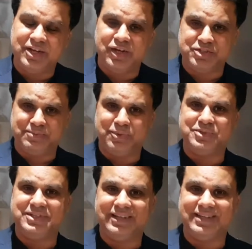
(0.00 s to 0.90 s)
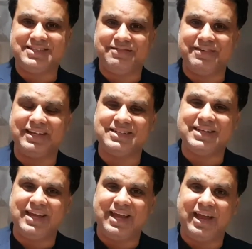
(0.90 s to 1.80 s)
who's supporting this event
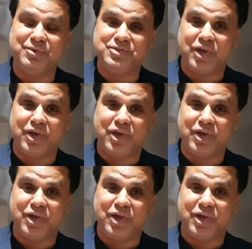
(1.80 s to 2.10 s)
and also